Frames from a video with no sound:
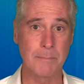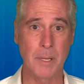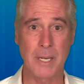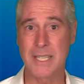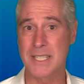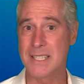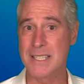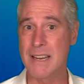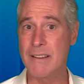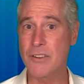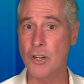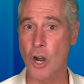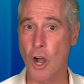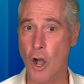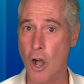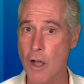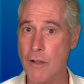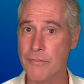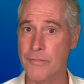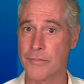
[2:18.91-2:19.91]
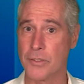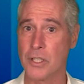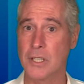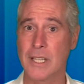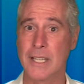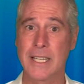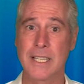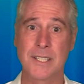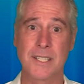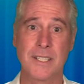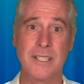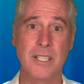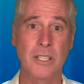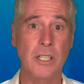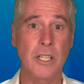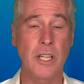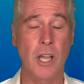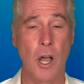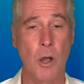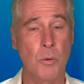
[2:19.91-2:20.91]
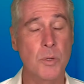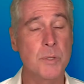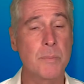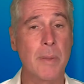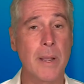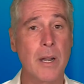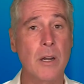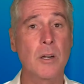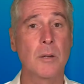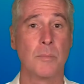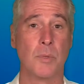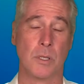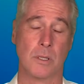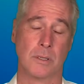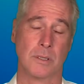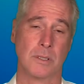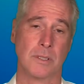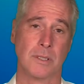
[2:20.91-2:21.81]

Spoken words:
but it's never awful and it's nearly always bearable.